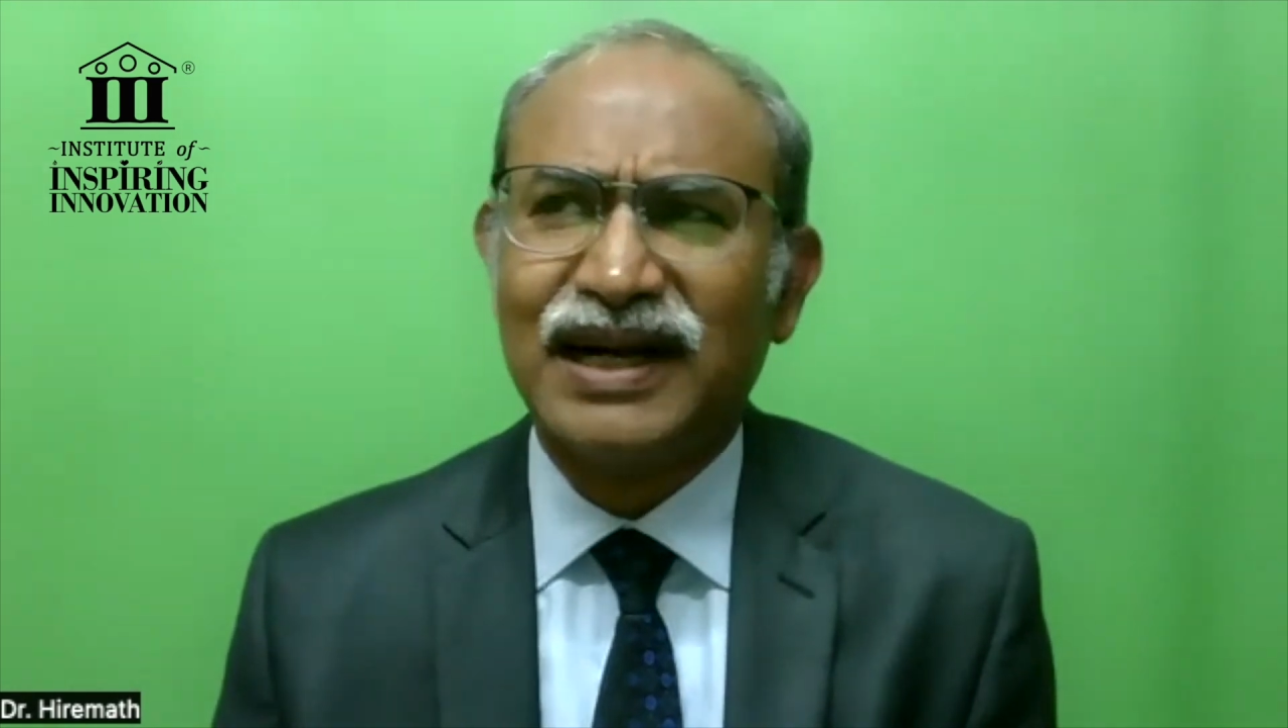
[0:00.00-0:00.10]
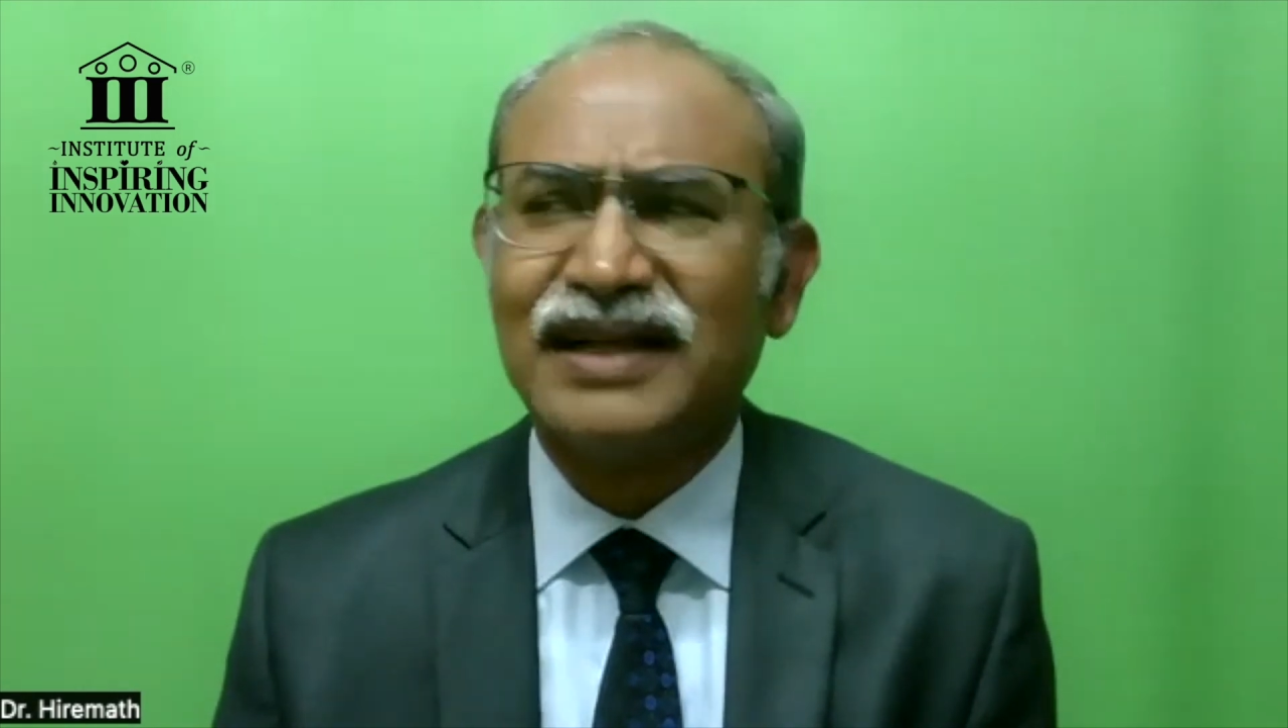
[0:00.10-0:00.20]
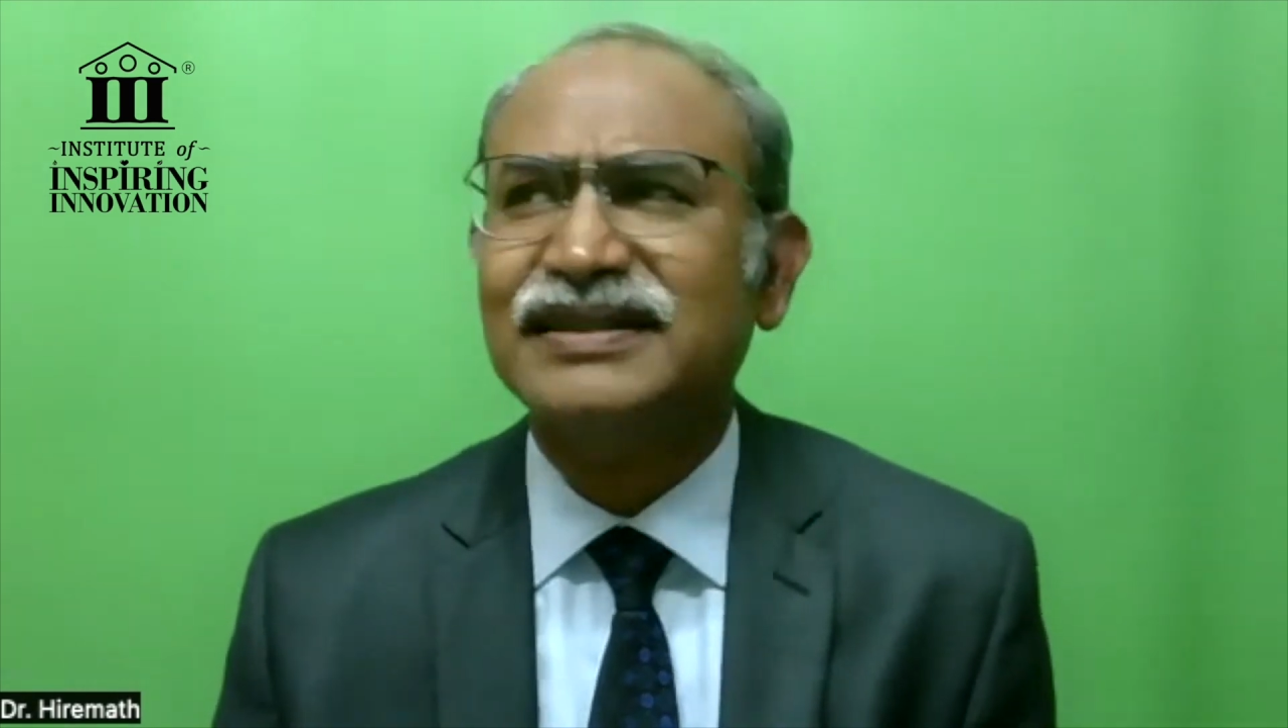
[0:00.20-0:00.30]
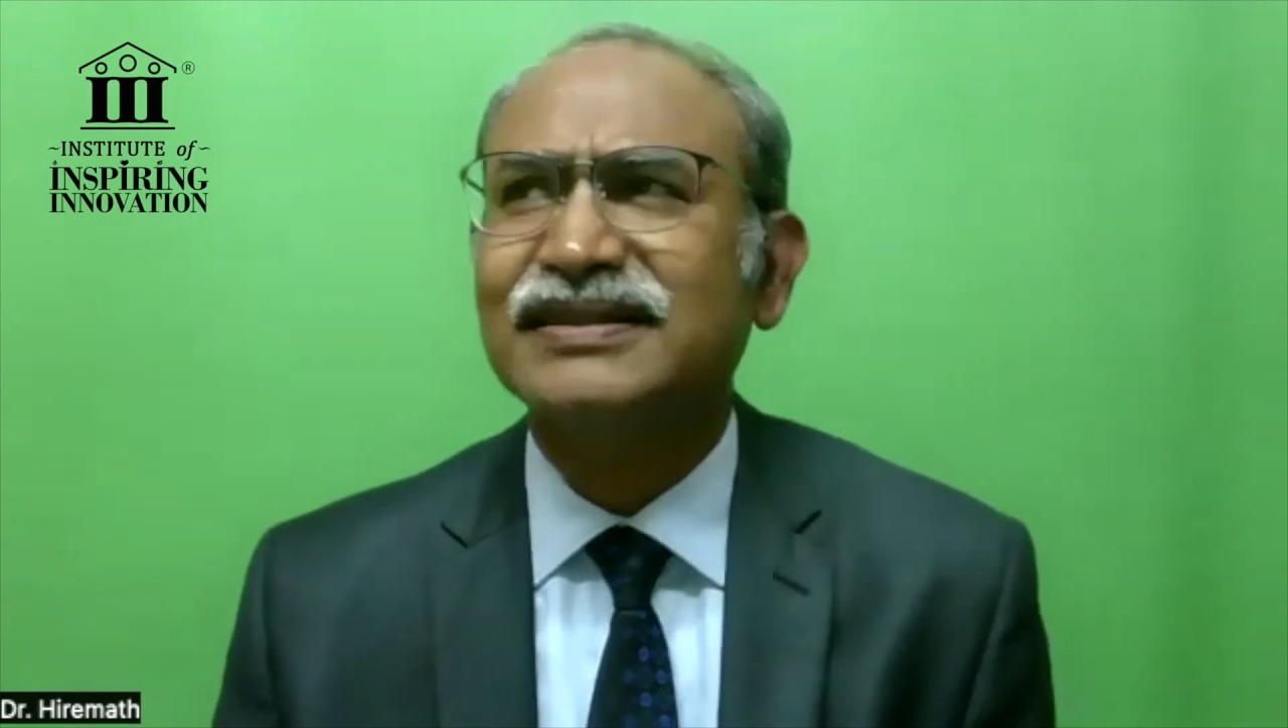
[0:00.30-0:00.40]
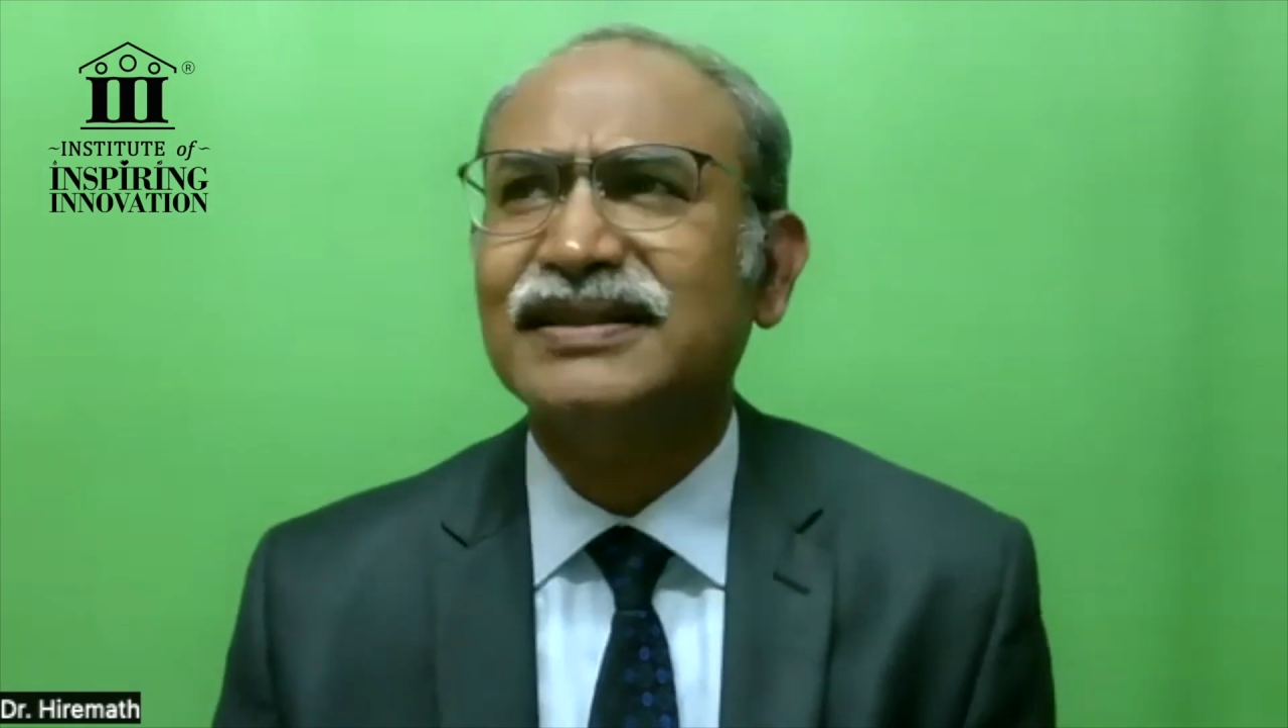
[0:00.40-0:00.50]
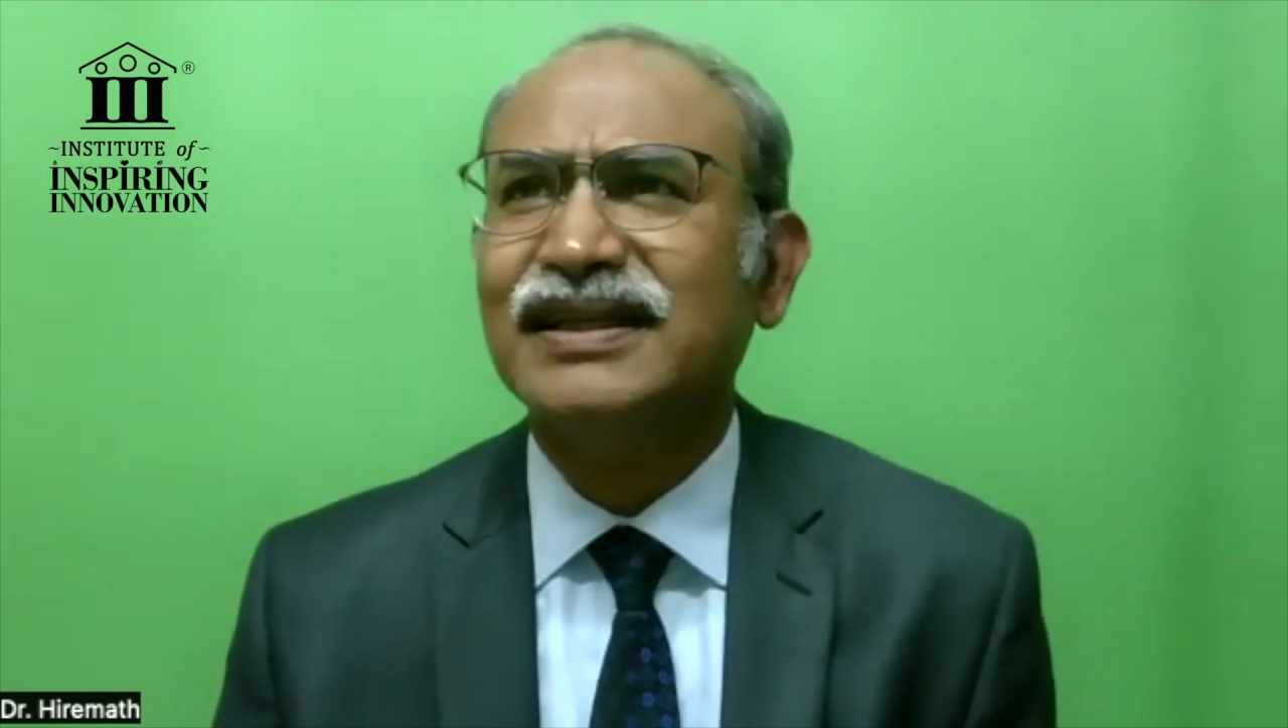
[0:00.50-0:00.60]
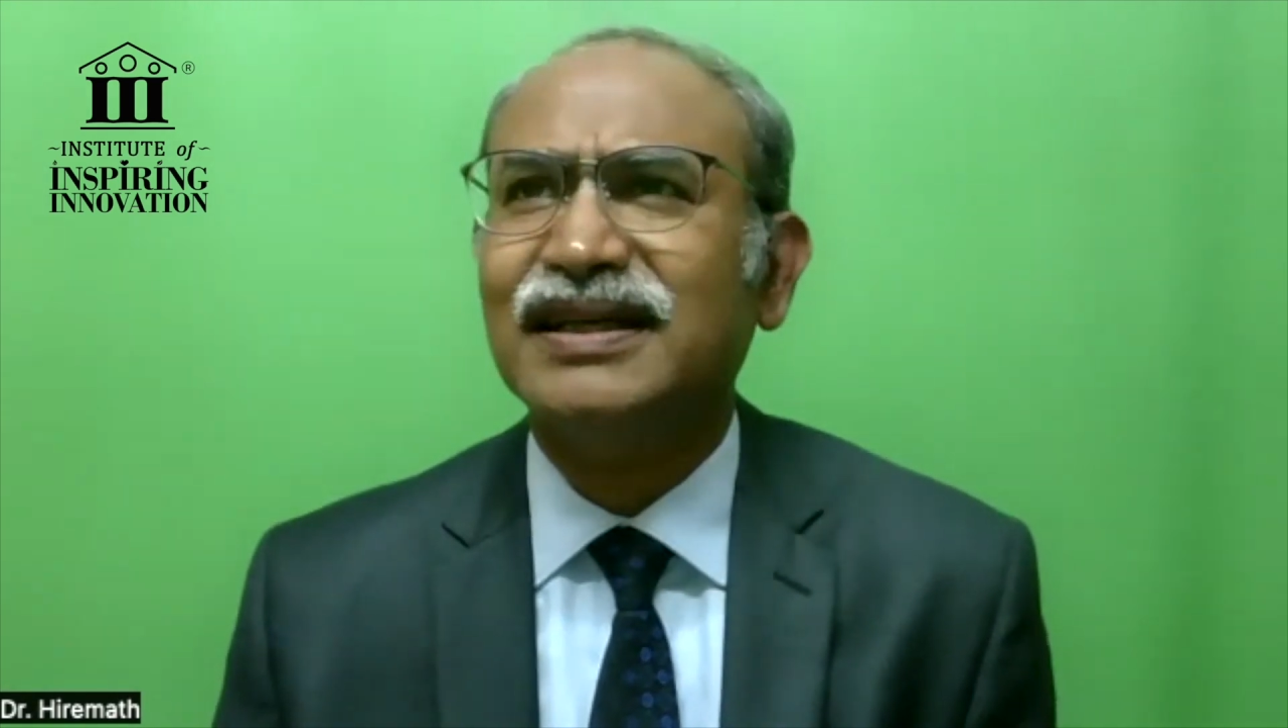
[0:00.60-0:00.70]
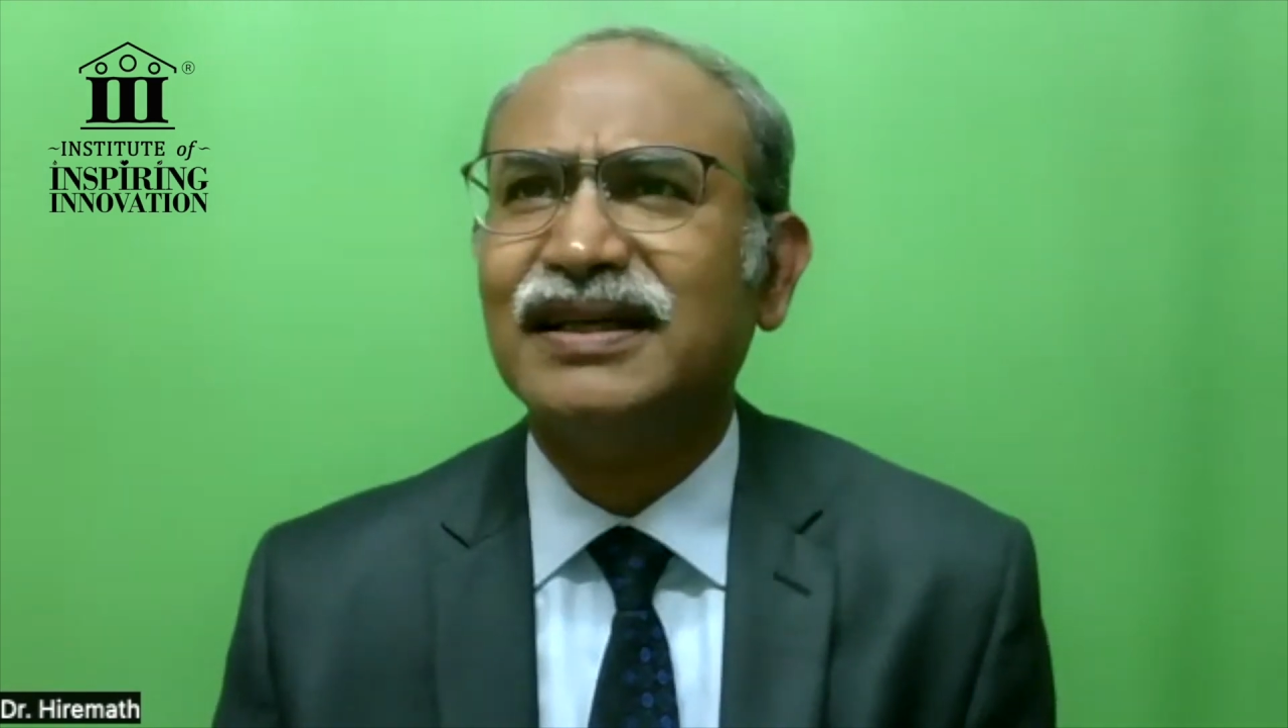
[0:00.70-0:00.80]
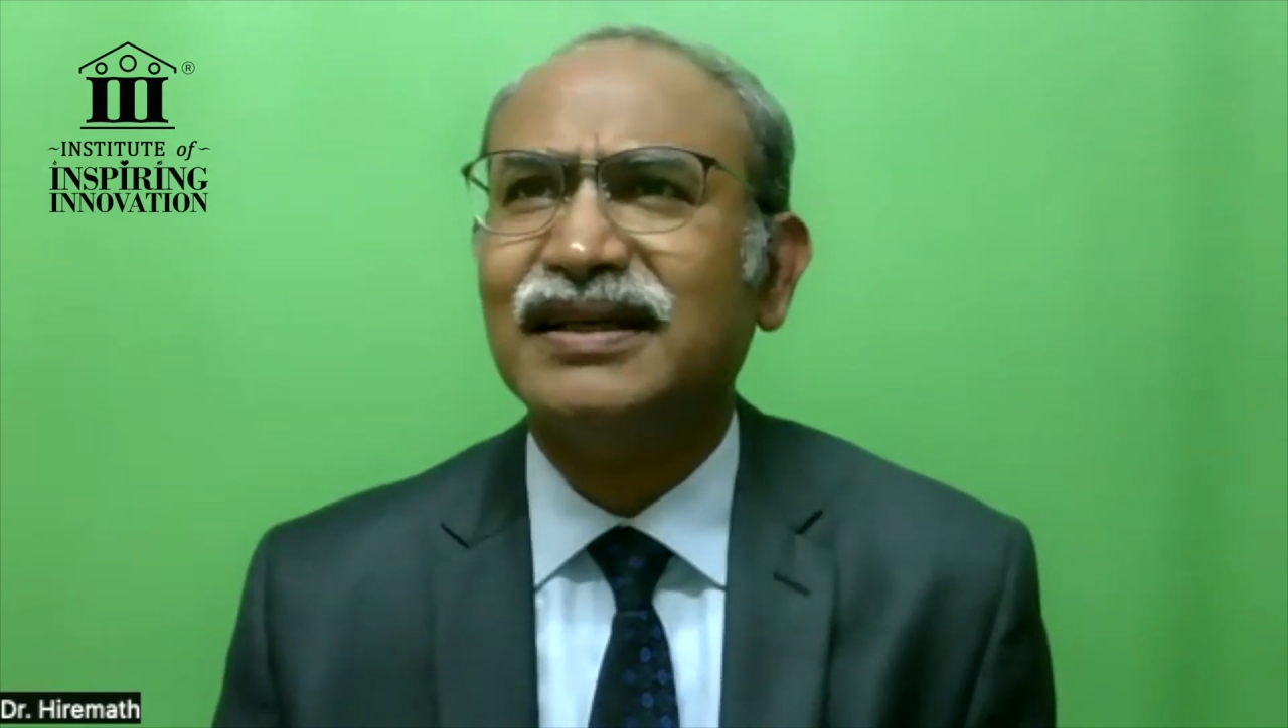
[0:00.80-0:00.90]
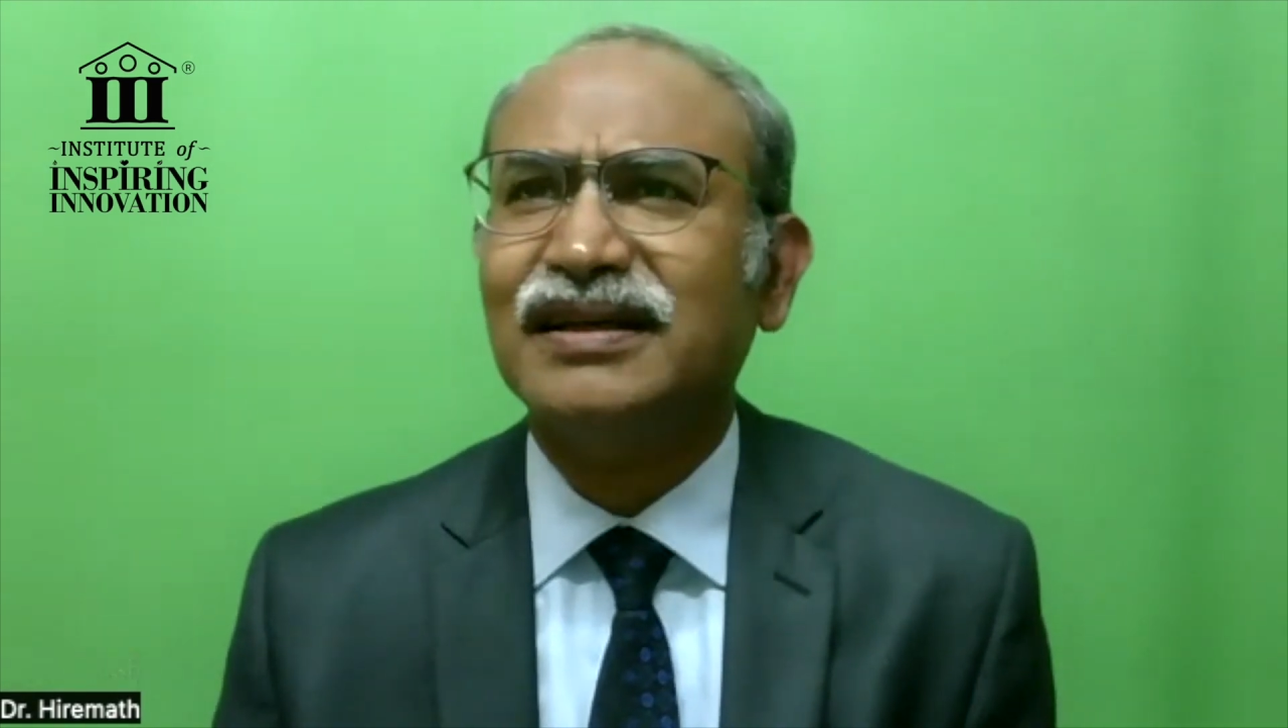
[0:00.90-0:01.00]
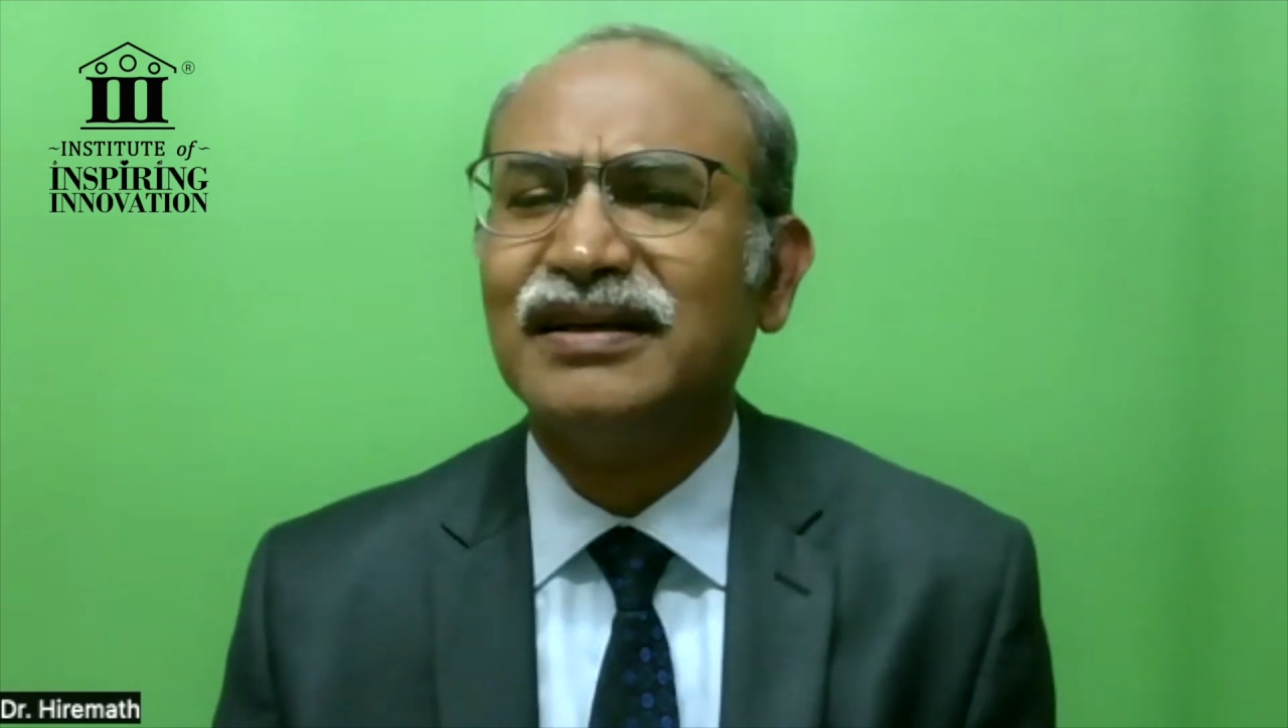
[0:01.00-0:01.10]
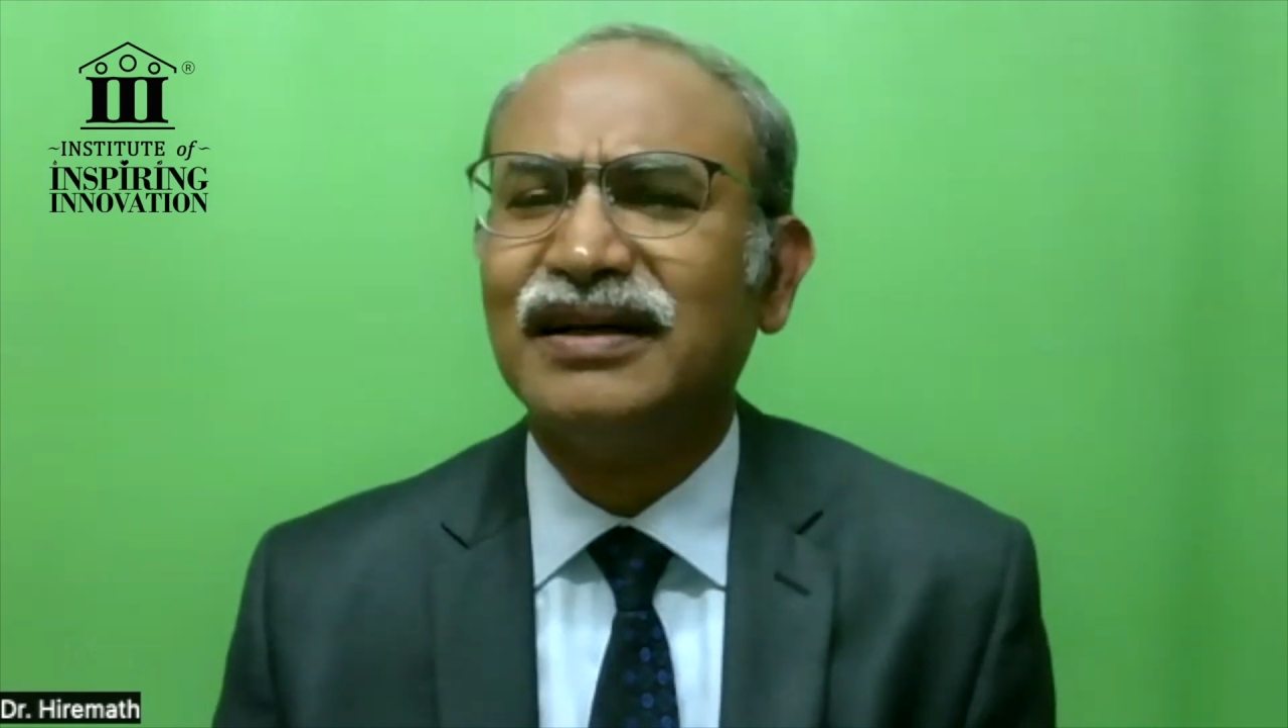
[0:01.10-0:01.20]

surgery,